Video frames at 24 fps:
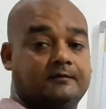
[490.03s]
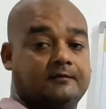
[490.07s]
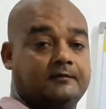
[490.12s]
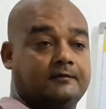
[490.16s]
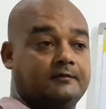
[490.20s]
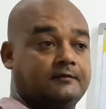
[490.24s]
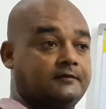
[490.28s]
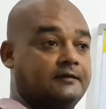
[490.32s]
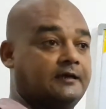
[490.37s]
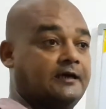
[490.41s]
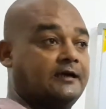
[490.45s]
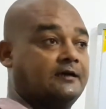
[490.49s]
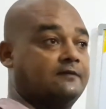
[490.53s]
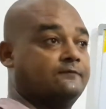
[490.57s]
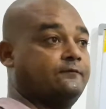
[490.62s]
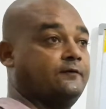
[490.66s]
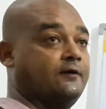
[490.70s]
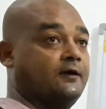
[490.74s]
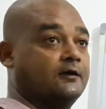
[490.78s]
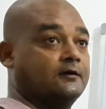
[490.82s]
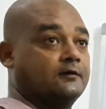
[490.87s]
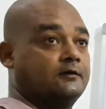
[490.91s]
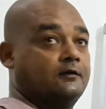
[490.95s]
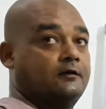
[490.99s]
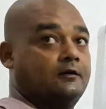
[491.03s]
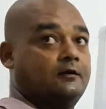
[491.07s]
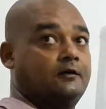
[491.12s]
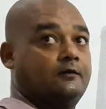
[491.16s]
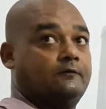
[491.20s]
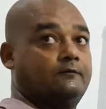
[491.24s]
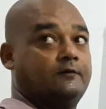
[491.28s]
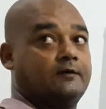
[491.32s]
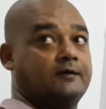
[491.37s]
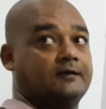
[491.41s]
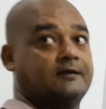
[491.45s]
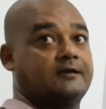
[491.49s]
that for the
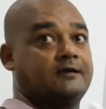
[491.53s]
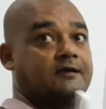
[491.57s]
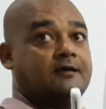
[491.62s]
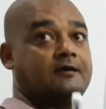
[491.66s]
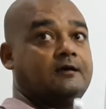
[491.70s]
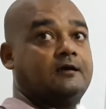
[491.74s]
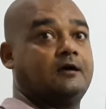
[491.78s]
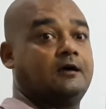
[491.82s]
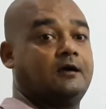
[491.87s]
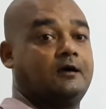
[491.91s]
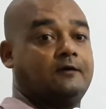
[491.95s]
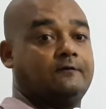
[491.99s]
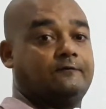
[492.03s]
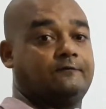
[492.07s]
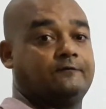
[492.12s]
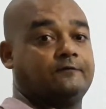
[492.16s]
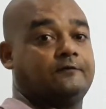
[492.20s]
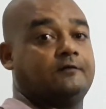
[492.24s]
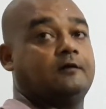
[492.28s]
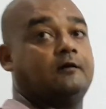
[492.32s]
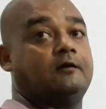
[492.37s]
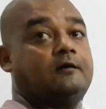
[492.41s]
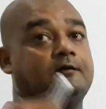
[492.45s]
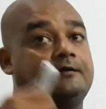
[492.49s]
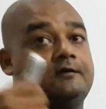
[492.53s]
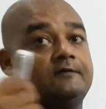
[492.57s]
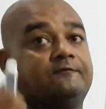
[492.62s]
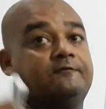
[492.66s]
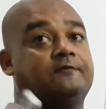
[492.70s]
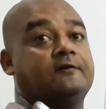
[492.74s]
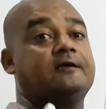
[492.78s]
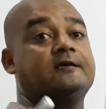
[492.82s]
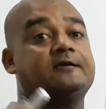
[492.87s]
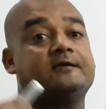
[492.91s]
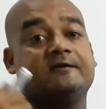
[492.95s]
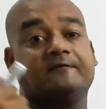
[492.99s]
working of the
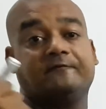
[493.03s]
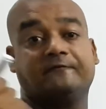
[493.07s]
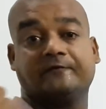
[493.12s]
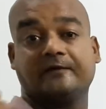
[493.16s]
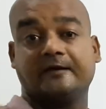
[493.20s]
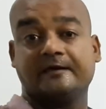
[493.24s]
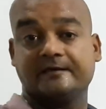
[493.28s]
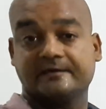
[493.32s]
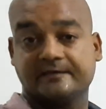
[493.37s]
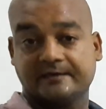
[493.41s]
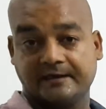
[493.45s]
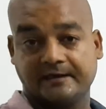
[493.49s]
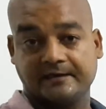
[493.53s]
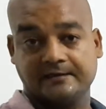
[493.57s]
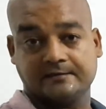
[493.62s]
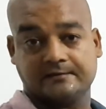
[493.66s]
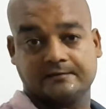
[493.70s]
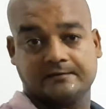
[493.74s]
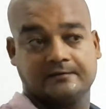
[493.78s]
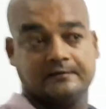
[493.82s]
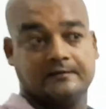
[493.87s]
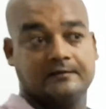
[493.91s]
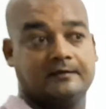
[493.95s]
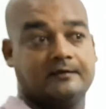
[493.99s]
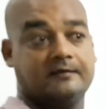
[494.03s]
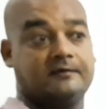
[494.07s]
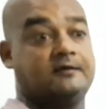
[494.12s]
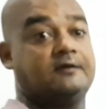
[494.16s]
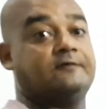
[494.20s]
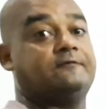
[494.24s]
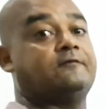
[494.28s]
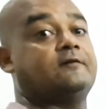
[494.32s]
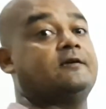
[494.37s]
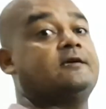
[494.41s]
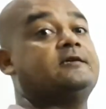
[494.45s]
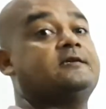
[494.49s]
different things,
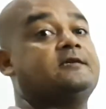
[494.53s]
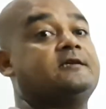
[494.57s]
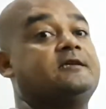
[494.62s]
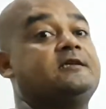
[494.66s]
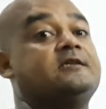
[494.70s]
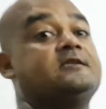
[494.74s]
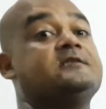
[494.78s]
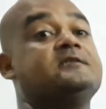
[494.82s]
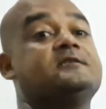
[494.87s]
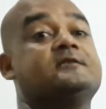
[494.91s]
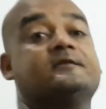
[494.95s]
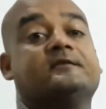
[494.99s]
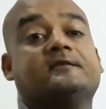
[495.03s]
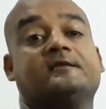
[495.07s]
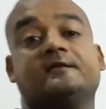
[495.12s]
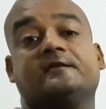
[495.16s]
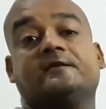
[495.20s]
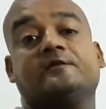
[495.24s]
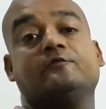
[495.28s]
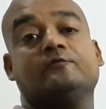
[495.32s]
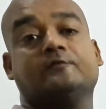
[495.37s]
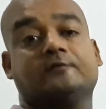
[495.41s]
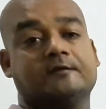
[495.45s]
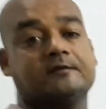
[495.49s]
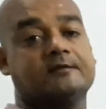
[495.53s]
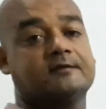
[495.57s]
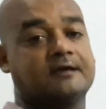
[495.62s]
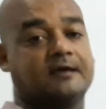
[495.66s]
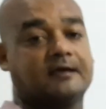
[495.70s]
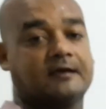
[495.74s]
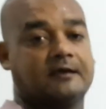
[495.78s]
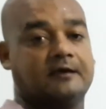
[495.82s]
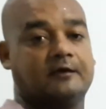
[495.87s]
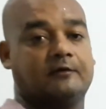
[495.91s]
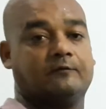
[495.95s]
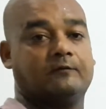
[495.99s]
different institutions are
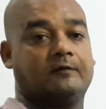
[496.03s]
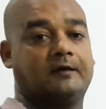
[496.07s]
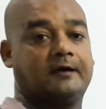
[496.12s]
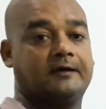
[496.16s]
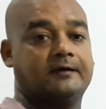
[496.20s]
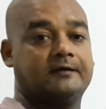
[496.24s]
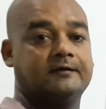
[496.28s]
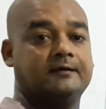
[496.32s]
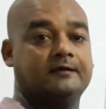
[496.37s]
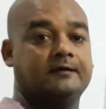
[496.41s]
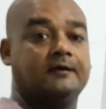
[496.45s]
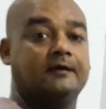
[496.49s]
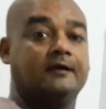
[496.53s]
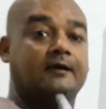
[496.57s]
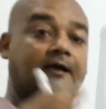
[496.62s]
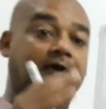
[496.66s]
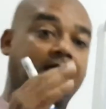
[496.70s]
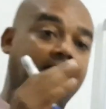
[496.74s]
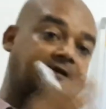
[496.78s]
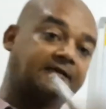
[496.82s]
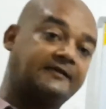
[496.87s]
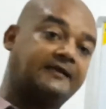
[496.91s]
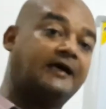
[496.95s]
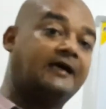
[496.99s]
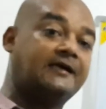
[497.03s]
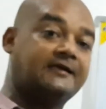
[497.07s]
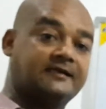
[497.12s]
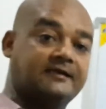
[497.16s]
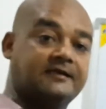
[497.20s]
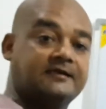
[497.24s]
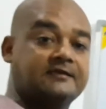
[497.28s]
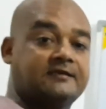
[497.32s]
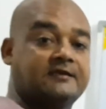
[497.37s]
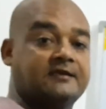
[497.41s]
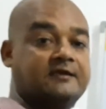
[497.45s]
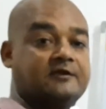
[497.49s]
required, and that
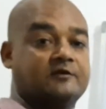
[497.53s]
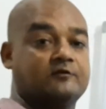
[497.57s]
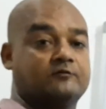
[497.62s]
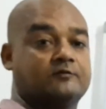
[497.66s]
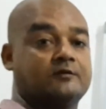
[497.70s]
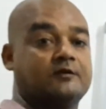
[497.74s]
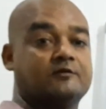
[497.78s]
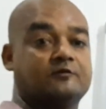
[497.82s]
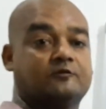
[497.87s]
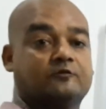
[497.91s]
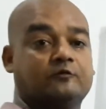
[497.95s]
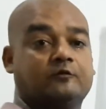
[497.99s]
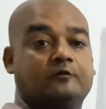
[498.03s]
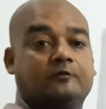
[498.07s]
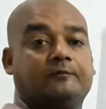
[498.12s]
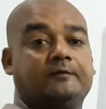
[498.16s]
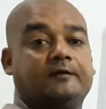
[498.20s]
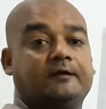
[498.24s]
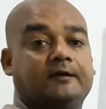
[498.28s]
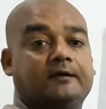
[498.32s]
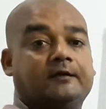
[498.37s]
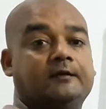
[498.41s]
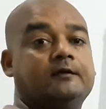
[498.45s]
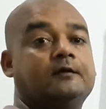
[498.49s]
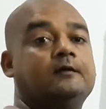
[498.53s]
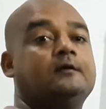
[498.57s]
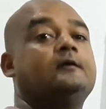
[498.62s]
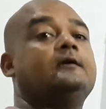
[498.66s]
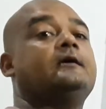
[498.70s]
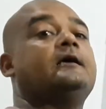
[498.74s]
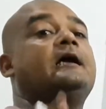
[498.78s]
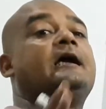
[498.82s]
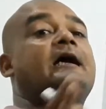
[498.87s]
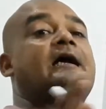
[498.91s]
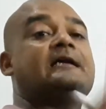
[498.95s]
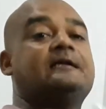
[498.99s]
institutions should be
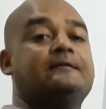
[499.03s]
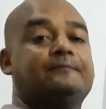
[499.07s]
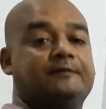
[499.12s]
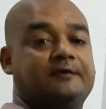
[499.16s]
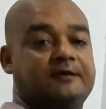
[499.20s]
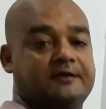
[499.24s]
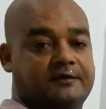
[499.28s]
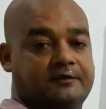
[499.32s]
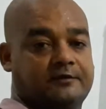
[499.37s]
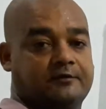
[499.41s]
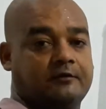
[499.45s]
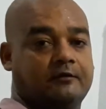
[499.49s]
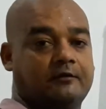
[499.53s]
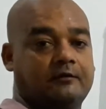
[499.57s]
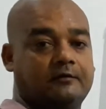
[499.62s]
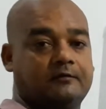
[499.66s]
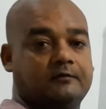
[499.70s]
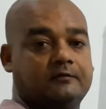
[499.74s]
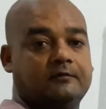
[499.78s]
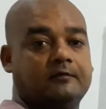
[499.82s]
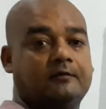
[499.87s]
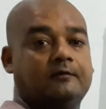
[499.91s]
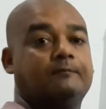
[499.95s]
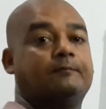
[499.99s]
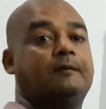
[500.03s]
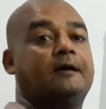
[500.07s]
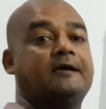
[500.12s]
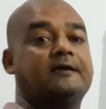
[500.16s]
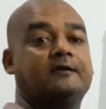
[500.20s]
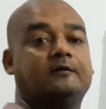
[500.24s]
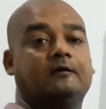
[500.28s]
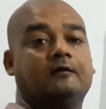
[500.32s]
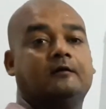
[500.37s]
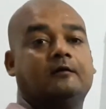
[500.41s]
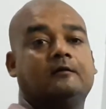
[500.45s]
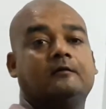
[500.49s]
administered by
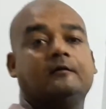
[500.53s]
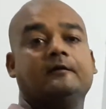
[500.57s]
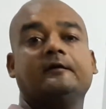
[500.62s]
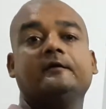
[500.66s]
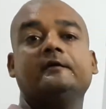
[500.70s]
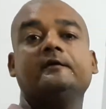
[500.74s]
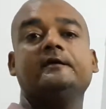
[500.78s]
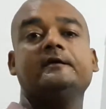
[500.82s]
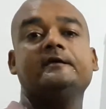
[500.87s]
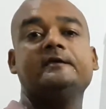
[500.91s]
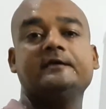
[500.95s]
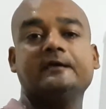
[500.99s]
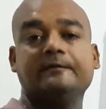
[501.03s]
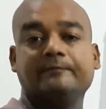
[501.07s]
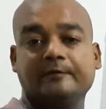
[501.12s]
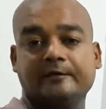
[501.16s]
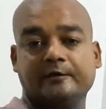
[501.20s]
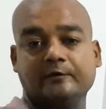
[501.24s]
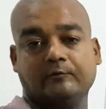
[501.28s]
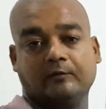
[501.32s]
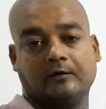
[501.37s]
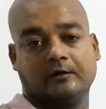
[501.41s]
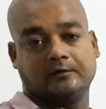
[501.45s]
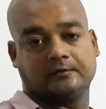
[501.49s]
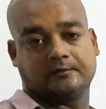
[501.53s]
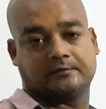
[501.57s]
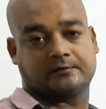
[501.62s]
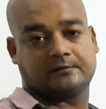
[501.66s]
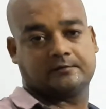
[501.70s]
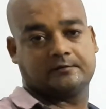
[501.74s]
the individuals.